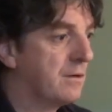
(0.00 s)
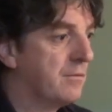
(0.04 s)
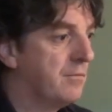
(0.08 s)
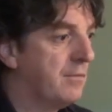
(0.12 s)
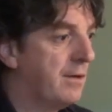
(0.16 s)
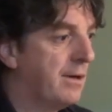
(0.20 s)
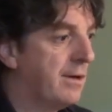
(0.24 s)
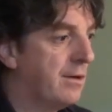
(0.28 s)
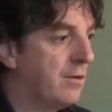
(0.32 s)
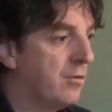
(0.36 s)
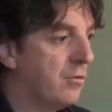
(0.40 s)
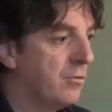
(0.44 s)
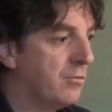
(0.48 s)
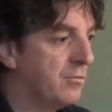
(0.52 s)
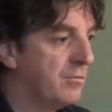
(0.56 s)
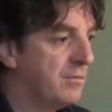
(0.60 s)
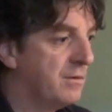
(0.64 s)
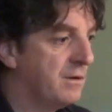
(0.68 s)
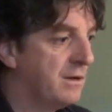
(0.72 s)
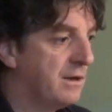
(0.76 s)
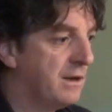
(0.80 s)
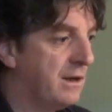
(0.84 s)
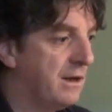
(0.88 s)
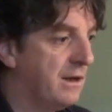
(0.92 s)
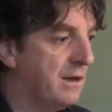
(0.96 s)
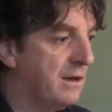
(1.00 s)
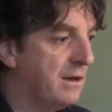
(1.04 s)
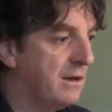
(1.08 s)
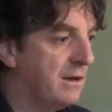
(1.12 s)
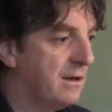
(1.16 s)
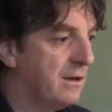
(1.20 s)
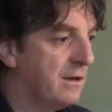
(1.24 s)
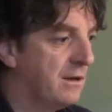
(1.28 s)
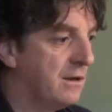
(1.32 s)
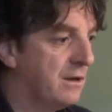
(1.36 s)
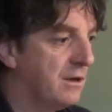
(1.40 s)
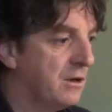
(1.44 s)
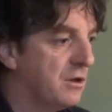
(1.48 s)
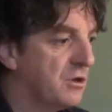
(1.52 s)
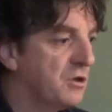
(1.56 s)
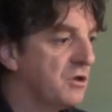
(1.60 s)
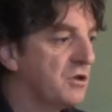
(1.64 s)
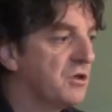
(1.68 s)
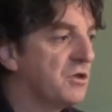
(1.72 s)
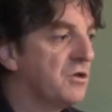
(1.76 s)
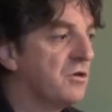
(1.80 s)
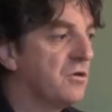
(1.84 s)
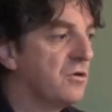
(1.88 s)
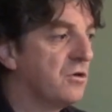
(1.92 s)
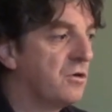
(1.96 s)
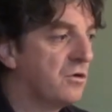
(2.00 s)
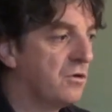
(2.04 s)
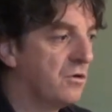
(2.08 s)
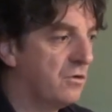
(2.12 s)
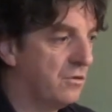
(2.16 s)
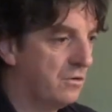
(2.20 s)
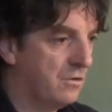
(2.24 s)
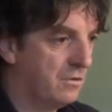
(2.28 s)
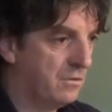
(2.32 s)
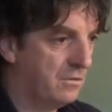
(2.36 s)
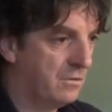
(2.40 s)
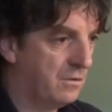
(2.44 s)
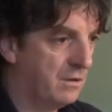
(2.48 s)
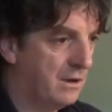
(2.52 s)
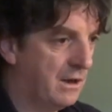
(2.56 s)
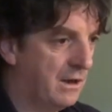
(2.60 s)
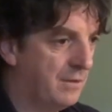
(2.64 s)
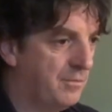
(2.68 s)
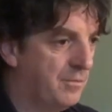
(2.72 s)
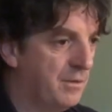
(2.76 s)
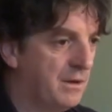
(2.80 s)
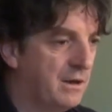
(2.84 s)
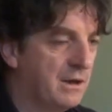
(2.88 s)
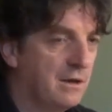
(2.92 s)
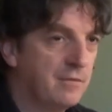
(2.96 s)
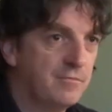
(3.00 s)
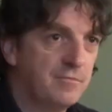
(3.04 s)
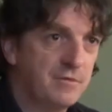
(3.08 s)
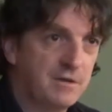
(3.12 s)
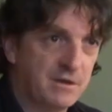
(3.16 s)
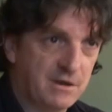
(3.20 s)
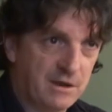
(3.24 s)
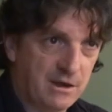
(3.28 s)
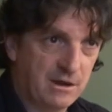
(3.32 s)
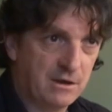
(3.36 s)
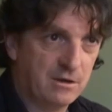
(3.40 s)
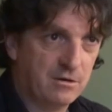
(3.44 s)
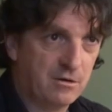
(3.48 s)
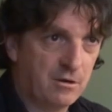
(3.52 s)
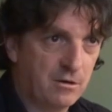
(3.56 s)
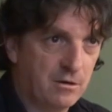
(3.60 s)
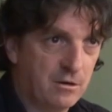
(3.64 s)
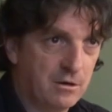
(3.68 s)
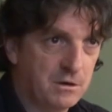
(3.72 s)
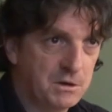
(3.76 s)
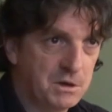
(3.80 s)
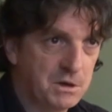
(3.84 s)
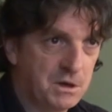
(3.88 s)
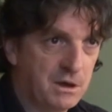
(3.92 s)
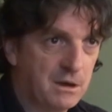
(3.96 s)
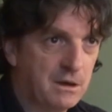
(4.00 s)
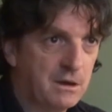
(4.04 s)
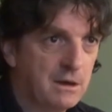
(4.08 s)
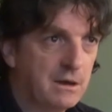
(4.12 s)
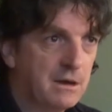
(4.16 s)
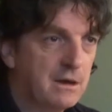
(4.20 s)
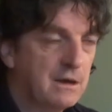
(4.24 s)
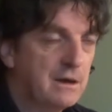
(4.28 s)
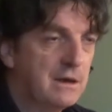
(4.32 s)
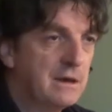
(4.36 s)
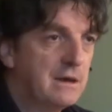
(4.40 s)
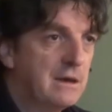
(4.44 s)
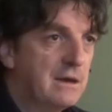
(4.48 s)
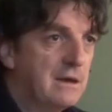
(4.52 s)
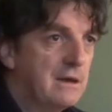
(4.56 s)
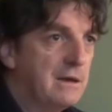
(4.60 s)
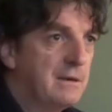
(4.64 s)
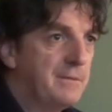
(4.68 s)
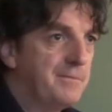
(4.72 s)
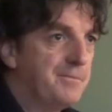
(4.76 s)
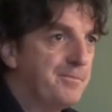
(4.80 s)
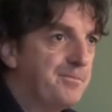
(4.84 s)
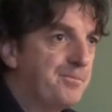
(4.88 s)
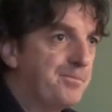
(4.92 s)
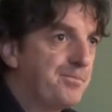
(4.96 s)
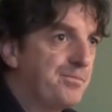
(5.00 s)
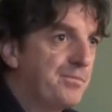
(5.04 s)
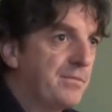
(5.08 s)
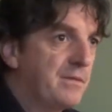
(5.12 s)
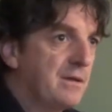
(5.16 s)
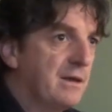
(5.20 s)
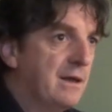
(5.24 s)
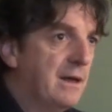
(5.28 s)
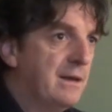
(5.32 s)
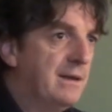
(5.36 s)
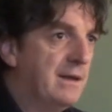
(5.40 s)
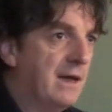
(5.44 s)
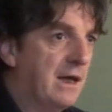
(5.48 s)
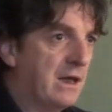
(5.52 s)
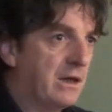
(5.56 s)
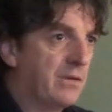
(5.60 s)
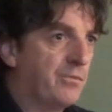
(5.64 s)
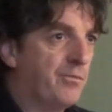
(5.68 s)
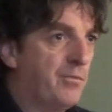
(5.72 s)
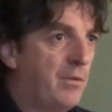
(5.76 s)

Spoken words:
My only circle had become Scientology, and that's